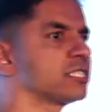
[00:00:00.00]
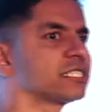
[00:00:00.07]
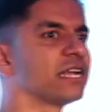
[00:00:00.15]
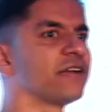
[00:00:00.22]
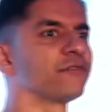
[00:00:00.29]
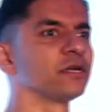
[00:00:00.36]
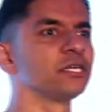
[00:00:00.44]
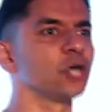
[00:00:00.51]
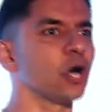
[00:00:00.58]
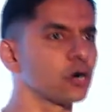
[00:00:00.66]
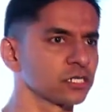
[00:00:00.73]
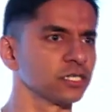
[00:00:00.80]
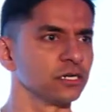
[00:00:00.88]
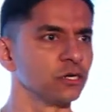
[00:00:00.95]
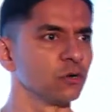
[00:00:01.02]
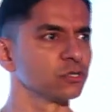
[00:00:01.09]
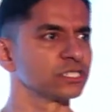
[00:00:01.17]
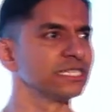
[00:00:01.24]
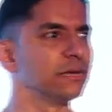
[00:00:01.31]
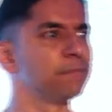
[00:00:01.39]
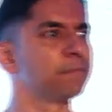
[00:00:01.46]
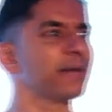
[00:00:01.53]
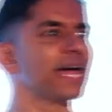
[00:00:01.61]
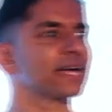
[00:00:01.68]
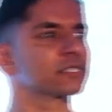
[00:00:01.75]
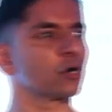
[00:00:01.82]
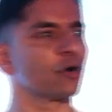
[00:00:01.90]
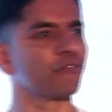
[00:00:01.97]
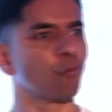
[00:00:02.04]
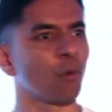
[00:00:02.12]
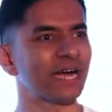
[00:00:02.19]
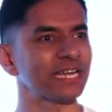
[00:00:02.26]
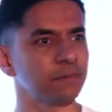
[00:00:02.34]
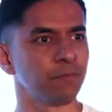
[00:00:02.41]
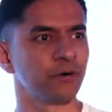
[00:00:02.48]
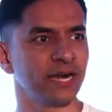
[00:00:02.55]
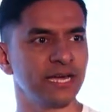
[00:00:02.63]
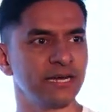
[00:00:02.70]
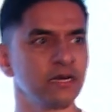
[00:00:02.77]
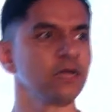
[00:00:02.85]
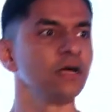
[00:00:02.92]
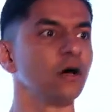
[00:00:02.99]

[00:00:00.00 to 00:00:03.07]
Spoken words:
and every doctor knows the impact of white bread